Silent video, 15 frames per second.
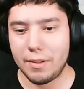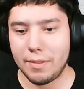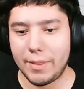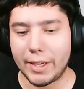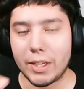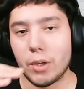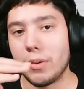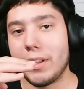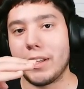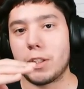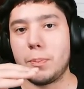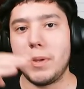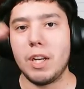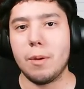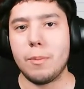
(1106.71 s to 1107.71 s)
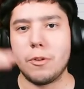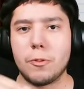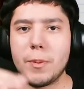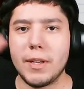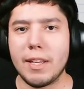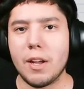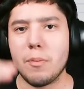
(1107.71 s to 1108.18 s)
They can only like speed up and
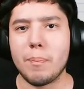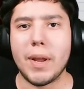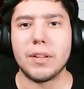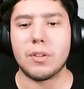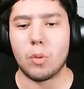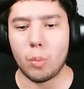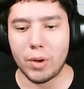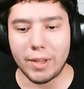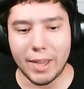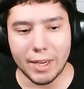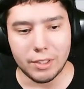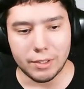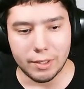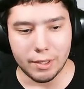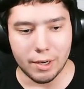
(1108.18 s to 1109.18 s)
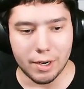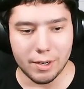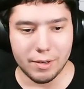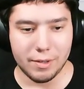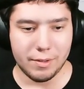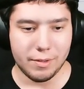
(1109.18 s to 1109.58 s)
speed down based on what age they are.